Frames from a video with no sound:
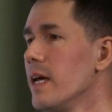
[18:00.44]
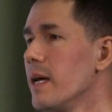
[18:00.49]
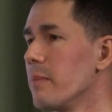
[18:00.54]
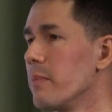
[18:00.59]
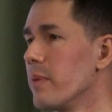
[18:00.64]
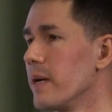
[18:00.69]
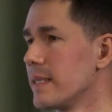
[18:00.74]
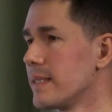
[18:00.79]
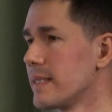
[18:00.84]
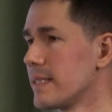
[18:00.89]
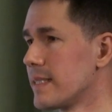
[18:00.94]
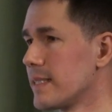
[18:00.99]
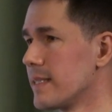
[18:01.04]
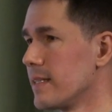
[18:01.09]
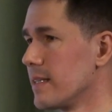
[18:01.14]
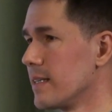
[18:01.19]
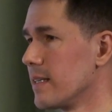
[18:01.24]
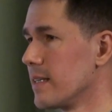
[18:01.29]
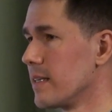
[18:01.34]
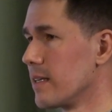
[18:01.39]
but
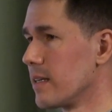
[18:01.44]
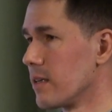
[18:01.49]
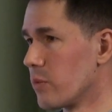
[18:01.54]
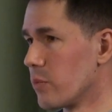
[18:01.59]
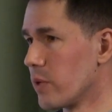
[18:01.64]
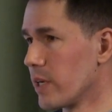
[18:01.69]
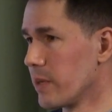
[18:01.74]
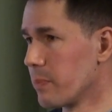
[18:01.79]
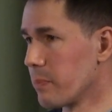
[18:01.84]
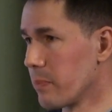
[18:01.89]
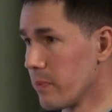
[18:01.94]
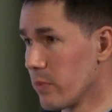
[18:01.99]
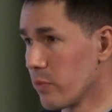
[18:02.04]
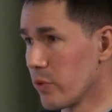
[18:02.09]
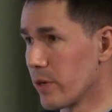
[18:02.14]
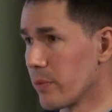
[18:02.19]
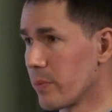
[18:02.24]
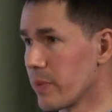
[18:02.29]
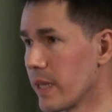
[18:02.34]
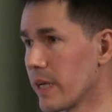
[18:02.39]

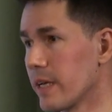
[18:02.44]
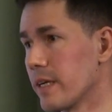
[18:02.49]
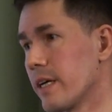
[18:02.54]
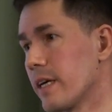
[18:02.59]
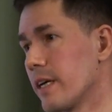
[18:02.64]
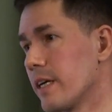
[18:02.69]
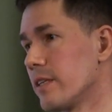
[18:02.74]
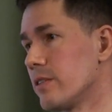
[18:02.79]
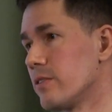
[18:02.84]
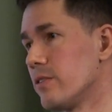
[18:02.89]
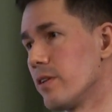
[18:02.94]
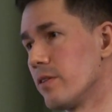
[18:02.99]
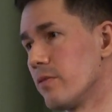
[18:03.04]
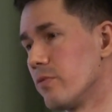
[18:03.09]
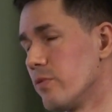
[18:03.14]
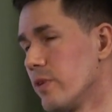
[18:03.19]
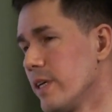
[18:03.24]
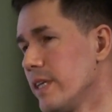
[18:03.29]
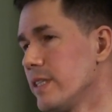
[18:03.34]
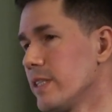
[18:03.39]
we're planning it. The
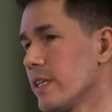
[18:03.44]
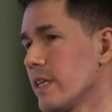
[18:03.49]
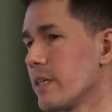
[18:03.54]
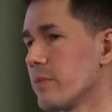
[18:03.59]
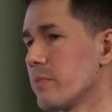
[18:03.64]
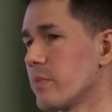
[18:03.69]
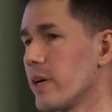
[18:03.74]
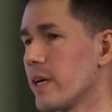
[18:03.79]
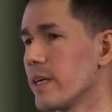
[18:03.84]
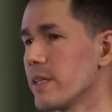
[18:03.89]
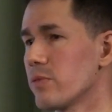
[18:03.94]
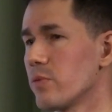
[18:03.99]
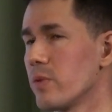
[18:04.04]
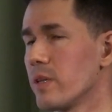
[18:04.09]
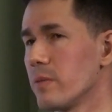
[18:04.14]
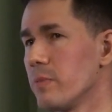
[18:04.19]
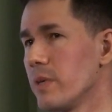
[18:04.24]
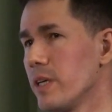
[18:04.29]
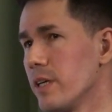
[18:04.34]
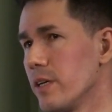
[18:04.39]
retail price
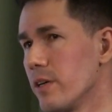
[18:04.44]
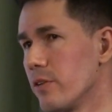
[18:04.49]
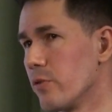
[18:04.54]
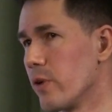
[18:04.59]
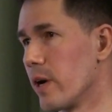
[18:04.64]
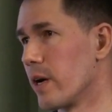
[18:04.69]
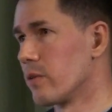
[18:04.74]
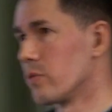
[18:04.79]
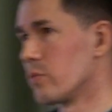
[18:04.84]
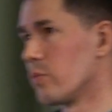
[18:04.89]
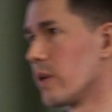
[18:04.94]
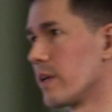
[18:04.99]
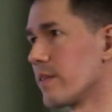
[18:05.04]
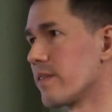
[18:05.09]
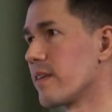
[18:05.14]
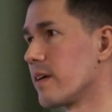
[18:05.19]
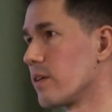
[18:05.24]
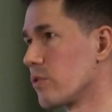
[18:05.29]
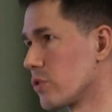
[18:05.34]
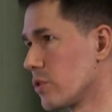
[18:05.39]
will be around
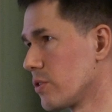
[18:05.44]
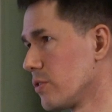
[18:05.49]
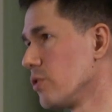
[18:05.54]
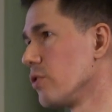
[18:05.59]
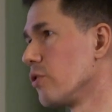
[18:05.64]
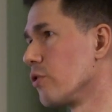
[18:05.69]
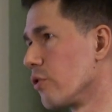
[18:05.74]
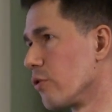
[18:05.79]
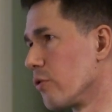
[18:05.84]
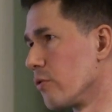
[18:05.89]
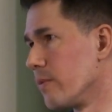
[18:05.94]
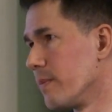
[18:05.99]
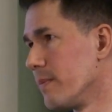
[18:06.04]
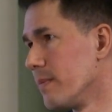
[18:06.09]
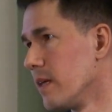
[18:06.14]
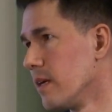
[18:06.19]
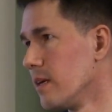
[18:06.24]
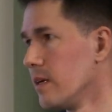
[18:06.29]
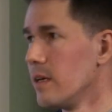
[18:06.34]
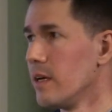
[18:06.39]
1,000 euro.
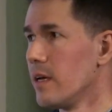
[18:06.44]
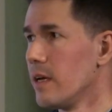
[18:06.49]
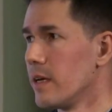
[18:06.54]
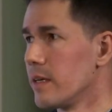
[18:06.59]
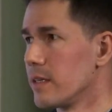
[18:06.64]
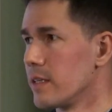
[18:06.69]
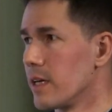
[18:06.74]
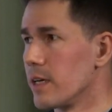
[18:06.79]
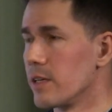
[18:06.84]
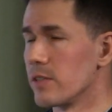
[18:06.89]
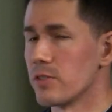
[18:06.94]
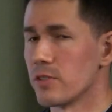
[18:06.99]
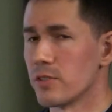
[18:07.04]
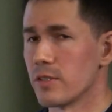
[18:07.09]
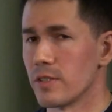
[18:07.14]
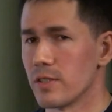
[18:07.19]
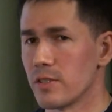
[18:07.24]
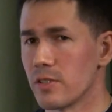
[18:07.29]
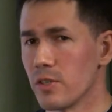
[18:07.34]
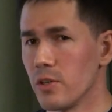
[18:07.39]
Yes,
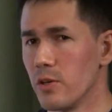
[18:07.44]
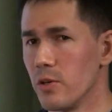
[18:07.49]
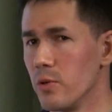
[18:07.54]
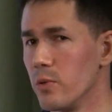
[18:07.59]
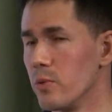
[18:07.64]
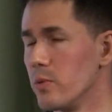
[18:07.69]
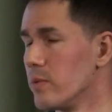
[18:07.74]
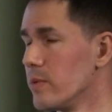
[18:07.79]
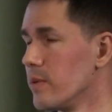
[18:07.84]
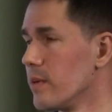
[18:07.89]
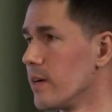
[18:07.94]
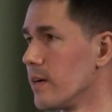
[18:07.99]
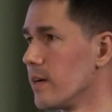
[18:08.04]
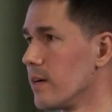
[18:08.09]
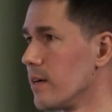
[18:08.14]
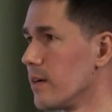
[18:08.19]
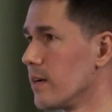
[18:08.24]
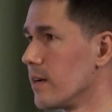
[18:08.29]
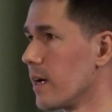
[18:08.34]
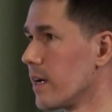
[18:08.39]
so
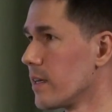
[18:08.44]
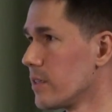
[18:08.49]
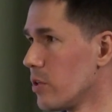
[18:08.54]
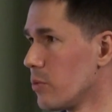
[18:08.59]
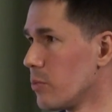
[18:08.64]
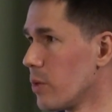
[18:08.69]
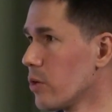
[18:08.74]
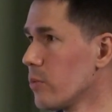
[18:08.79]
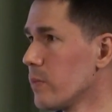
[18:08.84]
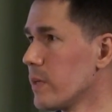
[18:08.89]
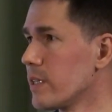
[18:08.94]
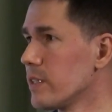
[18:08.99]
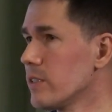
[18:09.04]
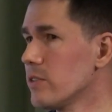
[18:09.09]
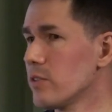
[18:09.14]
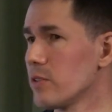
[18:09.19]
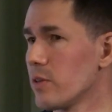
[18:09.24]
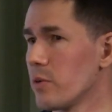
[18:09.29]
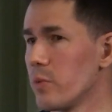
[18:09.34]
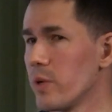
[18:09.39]
at the
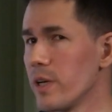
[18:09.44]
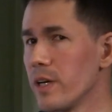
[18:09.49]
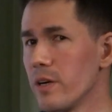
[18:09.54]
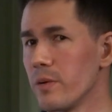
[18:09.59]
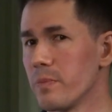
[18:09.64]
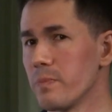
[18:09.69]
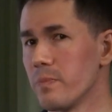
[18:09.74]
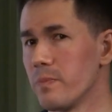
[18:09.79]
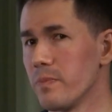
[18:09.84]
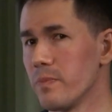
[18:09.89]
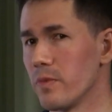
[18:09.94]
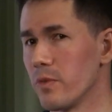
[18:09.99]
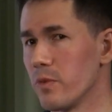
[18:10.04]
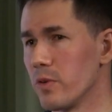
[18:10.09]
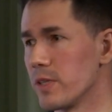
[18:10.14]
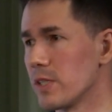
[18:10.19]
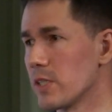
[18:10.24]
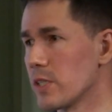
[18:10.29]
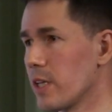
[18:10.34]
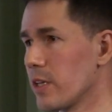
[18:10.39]
moment we're
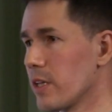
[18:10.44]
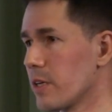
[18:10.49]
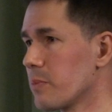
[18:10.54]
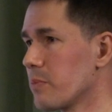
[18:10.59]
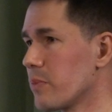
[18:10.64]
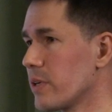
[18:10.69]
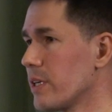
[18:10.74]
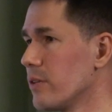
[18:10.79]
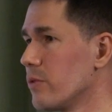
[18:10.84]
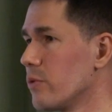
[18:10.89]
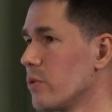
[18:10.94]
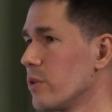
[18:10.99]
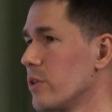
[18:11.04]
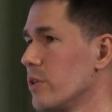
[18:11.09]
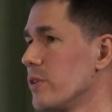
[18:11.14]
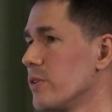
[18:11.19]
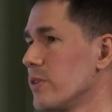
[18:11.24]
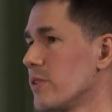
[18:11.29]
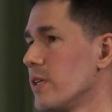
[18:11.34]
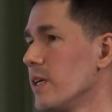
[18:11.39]
selling
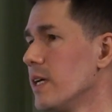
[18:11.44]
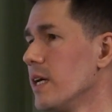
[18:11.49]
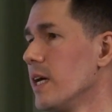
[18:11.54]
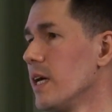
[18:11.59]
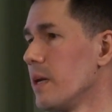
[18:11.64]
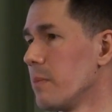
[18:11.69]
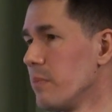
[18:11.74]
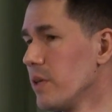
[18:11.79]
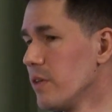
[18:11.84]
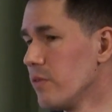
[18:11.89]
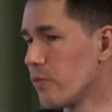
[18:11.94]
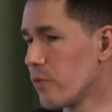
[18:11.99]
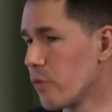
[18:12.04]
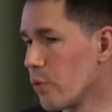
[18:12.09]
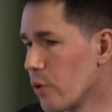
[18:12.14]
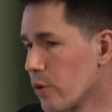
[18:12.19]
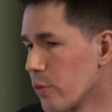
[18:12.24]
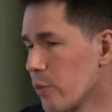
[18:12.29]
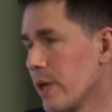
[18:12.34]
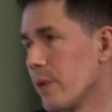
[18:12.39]
pre-orders
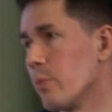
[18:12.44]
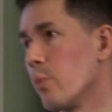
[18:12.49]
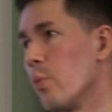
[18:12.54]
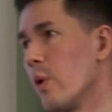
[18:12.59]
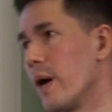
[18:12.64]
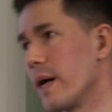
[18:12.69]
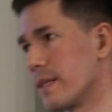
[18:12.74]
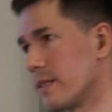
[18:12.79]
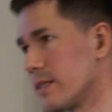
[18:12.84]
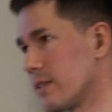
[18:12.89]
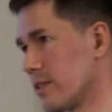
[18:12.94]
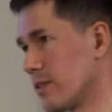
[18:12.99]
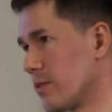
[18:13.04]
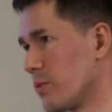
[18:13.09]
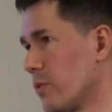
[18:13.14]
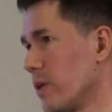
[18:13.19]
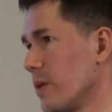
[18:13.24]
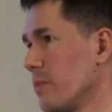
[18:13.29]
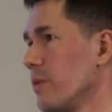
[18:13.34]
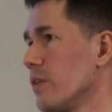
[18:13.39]
before we
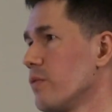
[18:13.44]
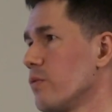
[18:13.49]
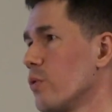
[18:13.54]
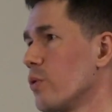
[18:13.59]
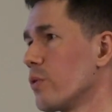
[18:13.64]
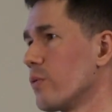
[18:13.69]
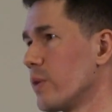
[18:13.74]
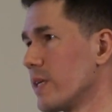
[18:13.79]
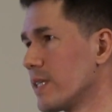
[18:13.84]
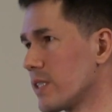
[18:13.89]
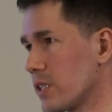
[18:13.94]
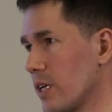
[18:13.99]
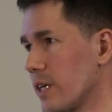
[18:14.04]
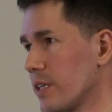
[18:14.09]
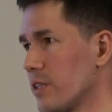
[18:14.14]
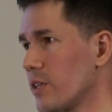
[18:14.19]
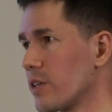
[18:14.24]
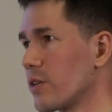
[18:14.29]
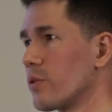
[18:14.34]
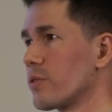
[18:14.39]

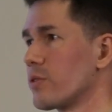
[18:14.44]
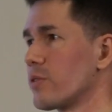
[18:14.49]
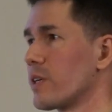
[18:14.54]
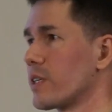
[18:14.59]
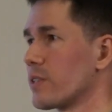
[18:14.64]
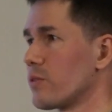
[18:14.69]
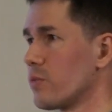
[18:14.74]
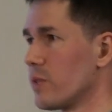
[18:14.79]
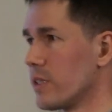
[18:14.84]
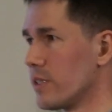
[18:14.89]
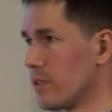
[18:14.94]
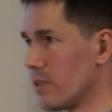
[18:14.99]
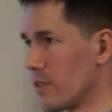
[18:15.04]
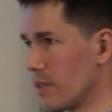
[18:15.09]
signed the contract with